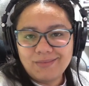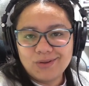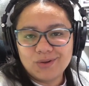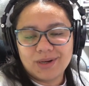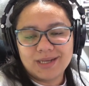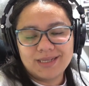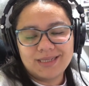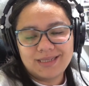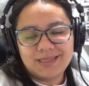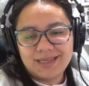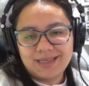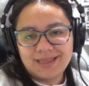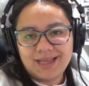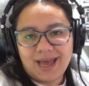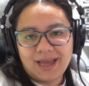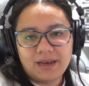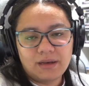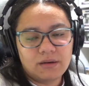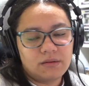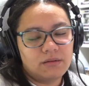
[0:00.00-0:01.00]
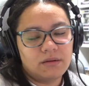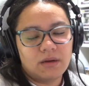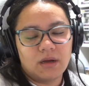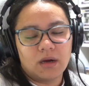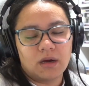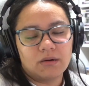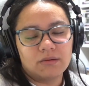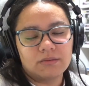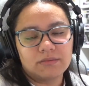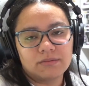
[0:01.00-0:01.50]
Do I see that?
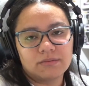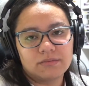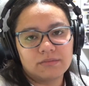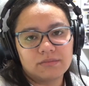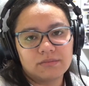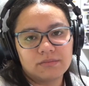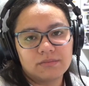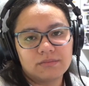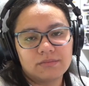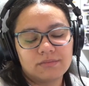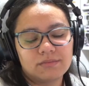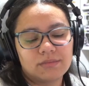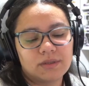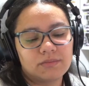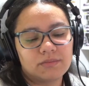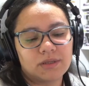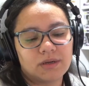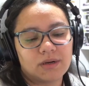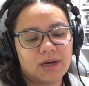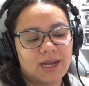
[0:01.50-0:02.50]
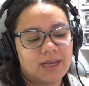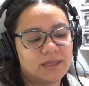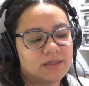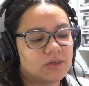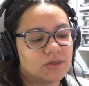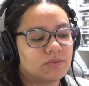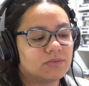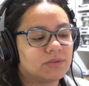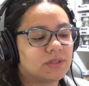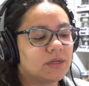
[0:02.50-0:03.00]
No, I'm sorry, I
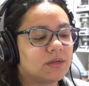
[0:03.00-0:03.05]
don't.